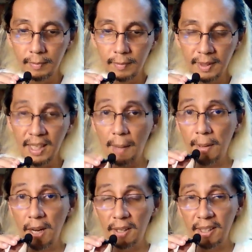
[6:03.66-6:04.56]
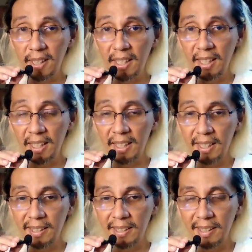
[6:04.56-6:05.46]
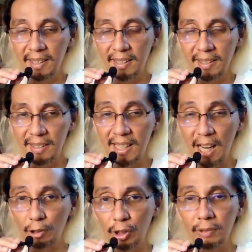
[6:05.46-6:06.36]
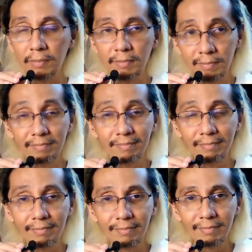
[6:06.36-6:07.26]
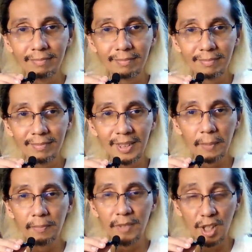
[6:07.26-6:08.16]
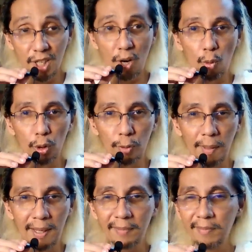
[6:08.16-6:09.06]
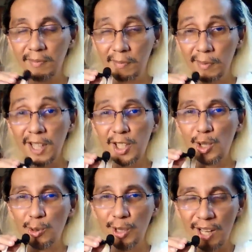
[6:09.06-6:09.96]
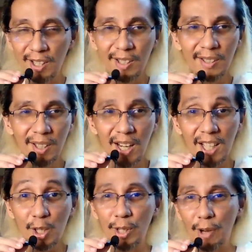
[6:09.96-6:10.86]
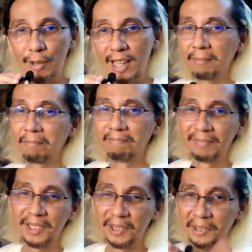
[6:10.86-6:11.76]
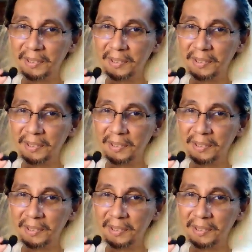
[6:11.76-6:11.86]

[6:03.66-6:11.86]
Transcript: sinabi na lang ni Naoto, yep, this is our role to play. Let's go na. Let's go now, yeah. So